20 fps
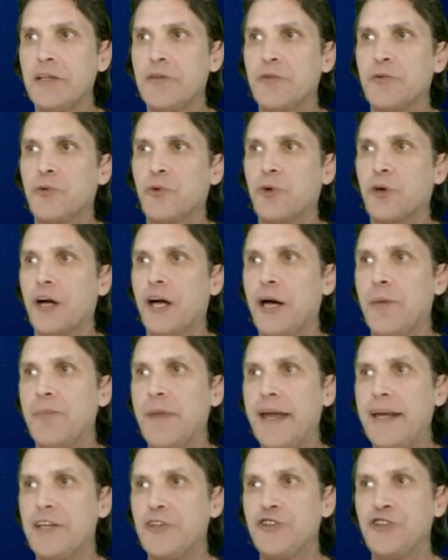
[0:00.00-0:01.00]
for
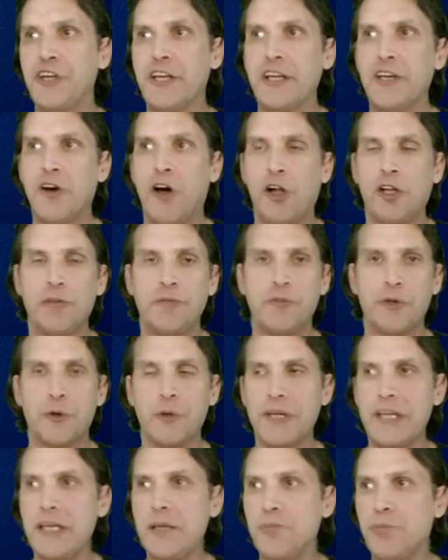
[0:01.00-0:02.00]
managing all of your
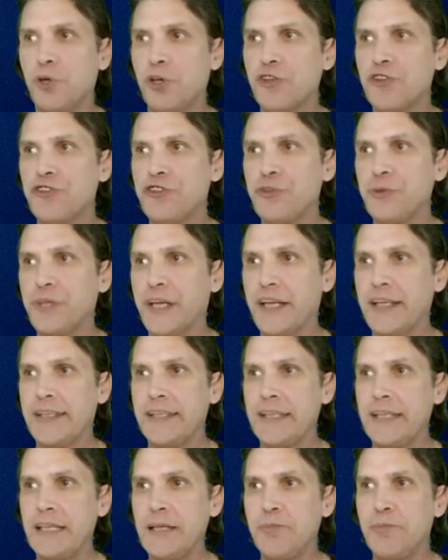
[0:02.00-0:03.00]
ebooks. You get
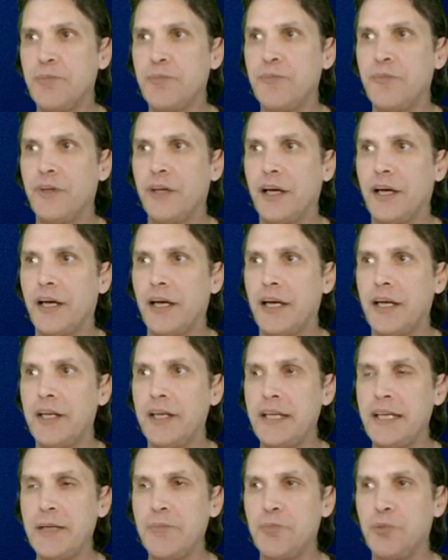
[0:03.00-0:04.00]
an
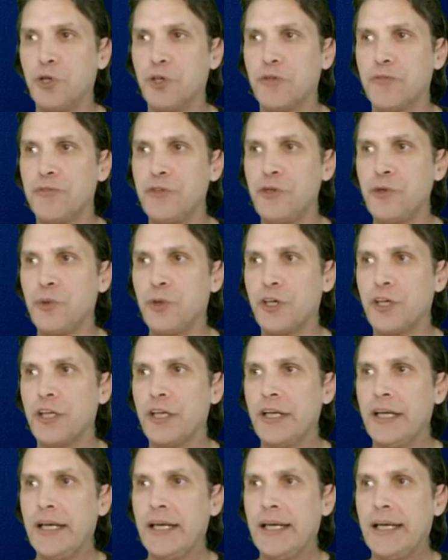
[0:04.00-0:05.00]
ebook viewer,
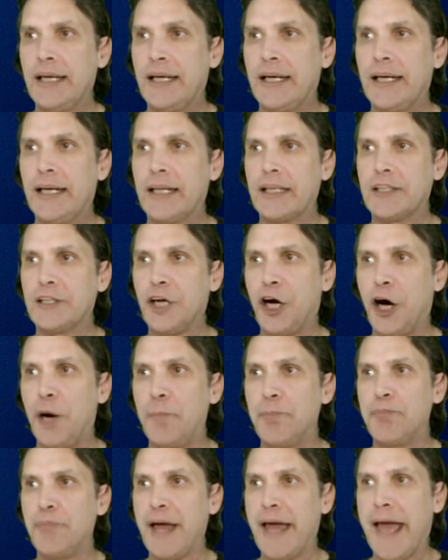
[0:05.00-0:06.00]

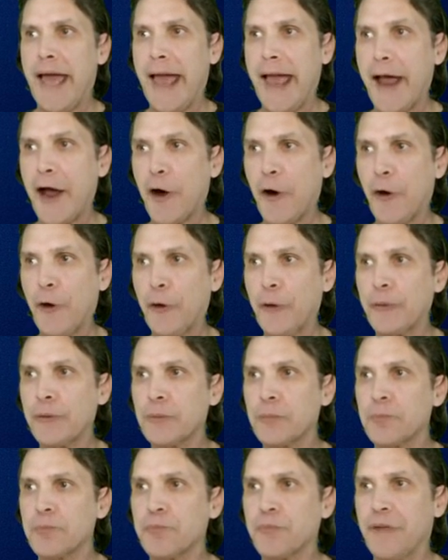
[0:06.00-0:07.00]
Compare,
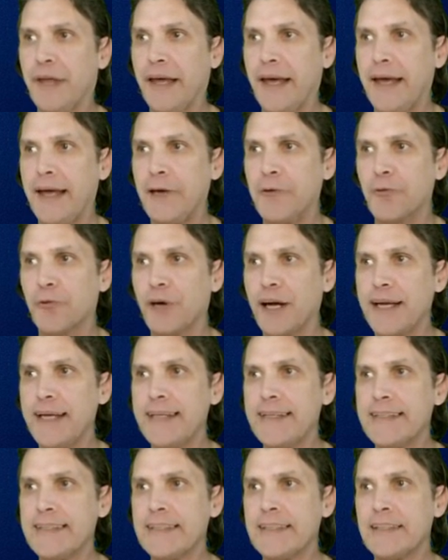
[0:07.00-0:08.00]

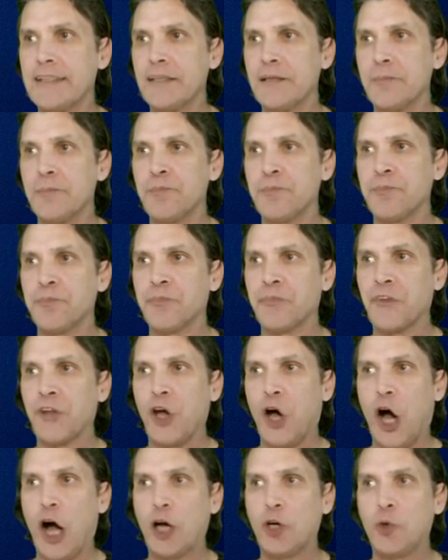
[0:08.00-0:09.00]
KWrite,
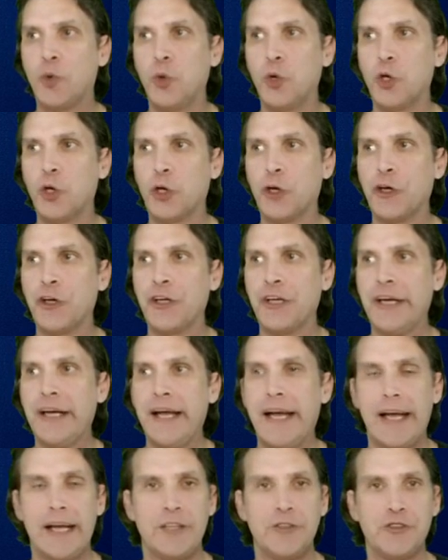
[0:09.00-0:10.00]
Ocular,
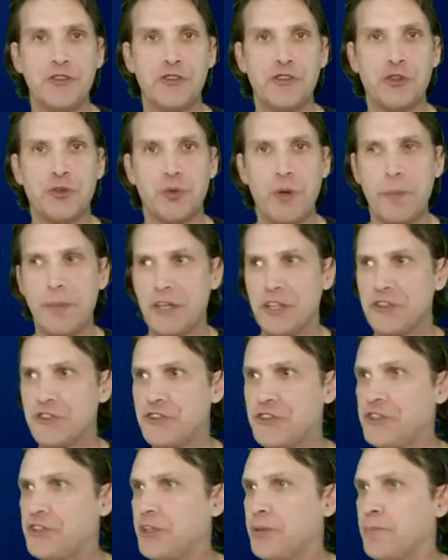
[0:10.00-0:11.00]
and
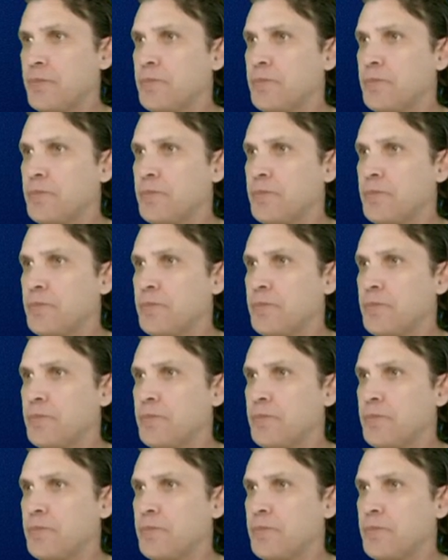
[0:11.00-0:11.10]
Scribus.